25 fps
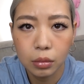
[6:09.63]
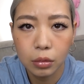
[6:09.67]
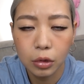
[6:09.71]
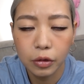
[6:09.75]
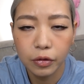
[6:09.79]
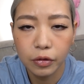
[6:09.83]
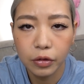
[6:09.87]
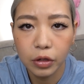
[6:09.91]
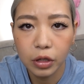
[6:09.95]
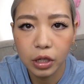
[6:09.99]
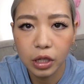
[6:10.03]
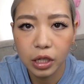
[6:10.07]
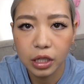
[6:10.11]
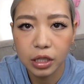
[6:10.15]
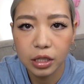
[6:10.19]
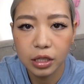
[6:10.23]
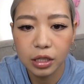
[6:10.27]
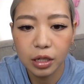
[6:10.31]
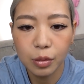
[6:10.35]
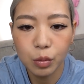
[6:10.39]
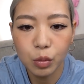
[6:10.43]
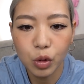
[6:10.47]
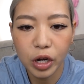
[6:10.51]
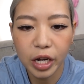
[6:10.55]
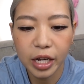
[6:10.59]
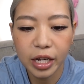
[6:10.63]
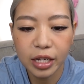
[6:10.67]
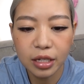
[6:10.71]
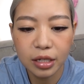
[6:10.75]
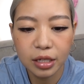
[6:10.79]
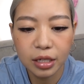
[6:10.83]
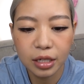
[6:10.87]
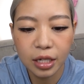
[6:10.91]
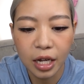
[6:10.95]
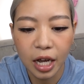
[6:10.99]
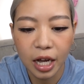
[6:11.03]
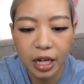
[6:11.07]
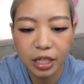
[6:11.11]
I feel like
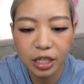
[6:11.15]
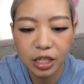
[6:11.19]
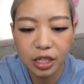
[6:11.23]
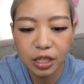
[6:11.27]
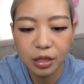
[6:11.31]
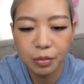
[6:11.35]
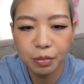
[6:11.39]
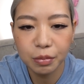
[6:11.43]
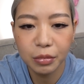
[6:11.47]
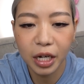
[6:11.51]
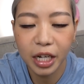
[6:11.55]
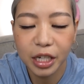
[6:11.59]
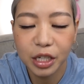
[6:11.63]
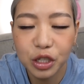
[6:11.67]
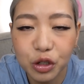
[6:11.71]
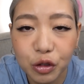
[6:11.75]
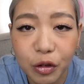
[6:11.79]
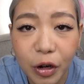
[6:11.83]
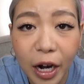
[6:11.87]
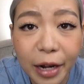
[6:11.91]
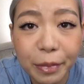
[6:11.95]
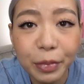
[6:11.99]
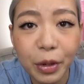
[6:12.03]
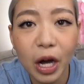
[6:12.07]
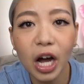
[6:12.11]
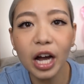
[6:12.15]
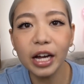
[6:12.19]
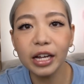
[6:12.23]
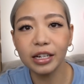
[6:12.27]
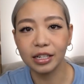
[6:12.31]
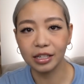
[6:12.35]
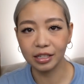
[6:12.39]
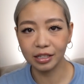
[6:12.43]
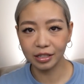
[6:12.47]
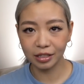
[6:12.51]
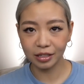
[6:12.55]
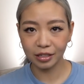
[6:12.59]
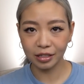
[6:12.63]
someone touched my
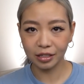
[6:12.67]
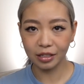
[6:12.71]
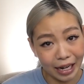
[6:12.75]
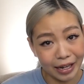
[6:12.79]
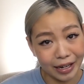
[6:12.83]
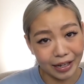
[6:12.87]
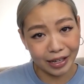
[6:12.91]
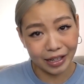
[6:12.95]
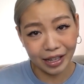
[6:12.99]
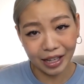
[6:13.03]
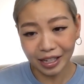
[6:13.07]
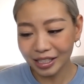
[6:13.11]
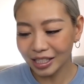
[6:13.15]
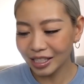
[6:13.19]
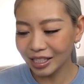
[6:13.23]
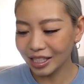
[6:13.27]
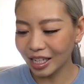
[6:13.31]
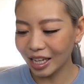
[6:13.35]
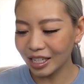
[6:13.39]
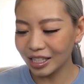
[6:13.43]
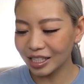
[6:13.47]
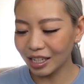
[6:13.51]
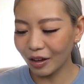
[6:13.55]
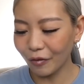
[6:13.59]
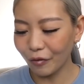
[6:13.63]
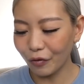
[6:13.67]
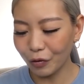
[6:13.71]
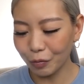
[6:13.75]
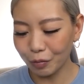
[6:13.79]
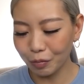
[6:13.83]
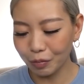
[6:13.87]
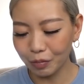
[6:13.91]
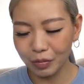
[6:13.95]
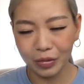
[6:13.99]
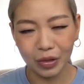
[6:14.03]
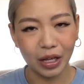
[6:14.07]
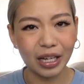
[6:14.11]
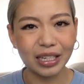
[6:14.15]
tripod. Exciting, exercising for,
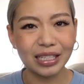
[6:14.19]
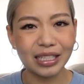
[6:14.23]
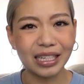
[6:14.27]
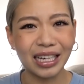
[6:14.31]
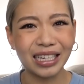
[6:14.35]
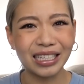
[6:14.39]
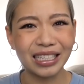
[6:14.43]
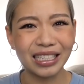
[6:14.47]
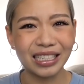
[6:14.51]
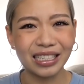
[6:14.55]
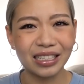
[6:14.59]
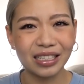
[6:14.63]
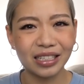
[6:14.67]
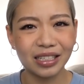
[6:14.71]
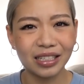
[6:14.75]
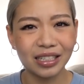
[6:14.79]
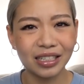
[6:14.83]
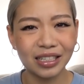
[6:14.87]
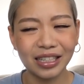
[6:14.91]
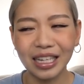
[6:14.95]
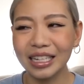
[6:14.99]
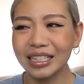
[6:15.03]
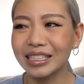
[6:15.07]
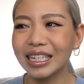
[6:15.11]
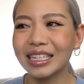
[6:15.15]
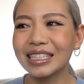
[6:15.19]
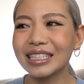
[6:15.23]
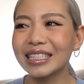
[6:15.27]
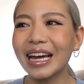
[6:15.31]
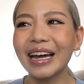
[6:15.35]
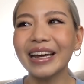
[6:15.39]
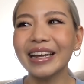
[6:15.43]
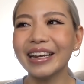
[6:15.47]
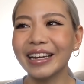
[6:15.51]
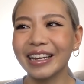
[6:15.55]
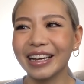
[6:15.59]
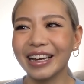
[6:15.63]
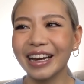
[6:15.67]
exciting. That's
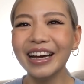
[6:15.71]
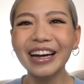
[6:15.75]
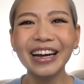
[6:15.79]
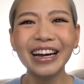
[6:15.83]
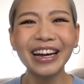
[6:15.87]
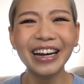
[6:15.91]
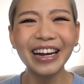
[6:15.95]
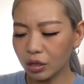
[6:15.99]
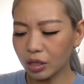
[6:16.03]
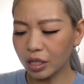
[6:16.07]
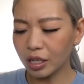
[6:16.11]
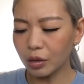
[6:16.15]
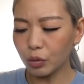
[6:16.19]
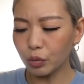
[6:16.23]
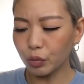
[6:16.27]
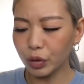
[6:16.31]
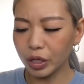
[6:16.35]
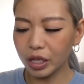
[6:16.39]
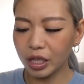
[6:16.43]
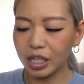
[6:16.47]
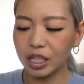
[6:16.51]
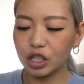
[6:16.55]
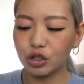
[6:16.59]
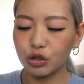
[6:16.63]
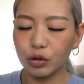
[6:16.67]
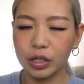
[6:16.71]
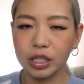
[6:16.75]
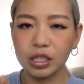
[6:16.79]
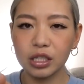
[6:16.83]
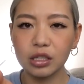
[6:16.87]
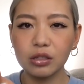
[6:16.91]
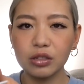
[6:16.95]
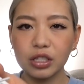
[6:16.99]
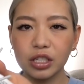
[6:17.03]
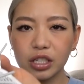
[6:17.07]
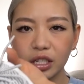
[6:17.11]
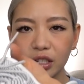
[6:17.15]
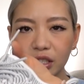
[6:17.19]
exciting. Only really
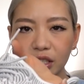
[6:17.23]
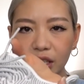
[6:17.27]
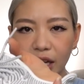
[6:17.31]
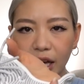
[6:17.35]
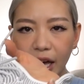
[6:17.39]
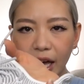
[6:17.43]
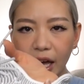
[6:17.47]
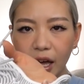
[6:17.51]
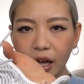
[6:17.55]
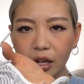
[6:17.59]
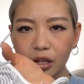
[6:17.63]
translucent.